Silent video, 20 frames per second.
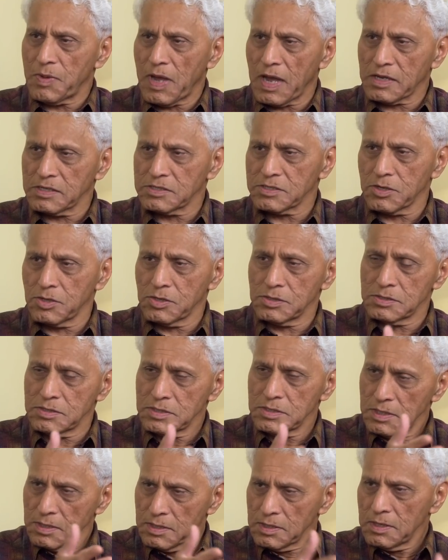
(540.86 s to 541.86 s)
packaged
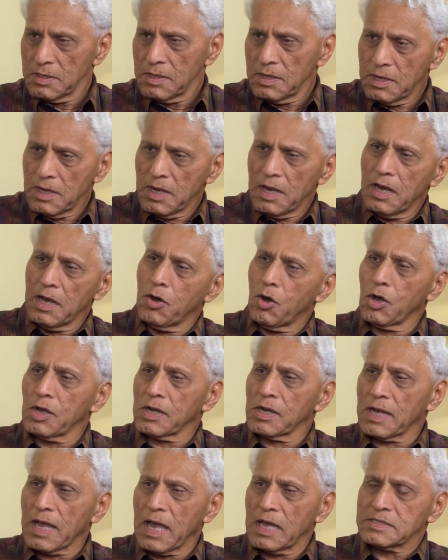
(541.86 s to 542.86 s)
goods,
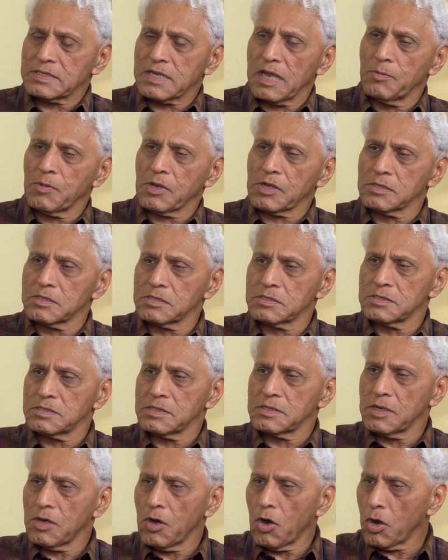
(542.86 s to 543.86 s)
oil, gas,
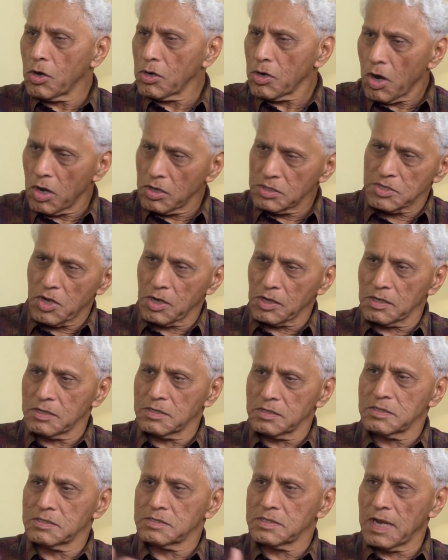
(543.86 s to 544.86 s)
chemicals, or
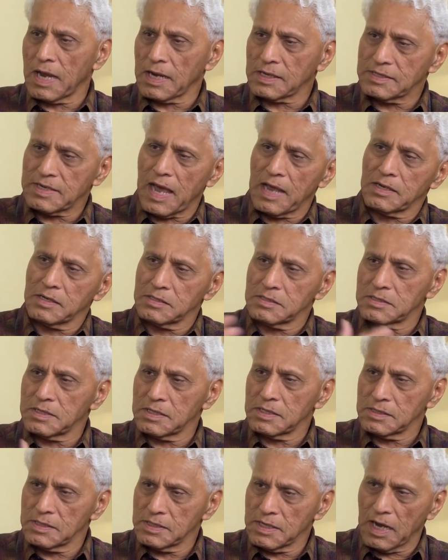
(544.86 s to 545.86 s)
horizontals like talent
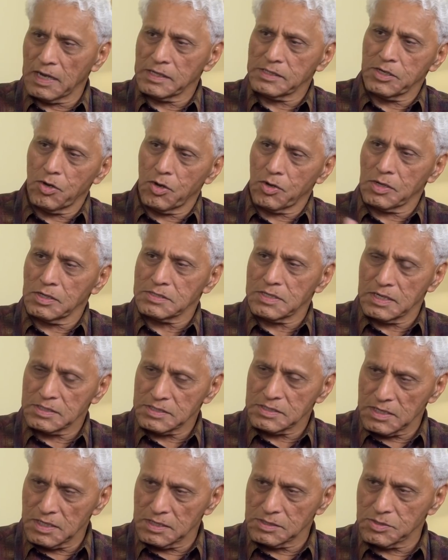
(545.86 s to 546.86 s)
and the IT
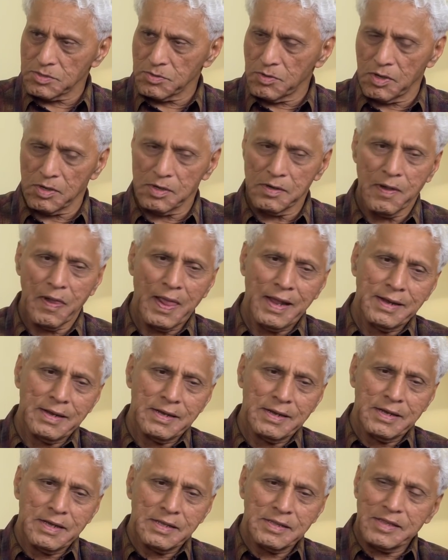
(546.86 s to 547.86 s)
organization and so on.
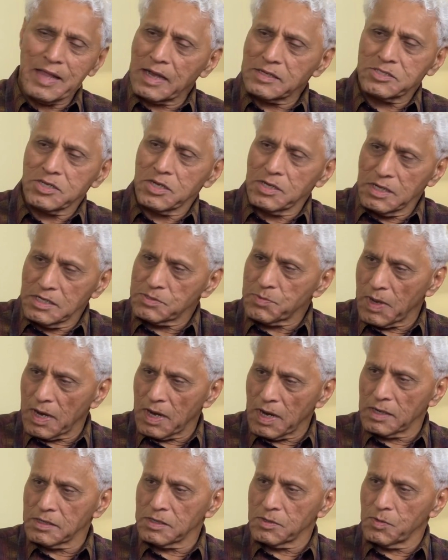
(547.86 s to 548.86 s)
That journey is
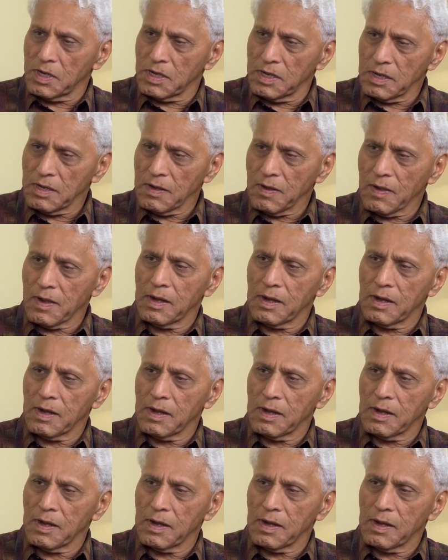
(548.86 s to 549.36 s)
well underway.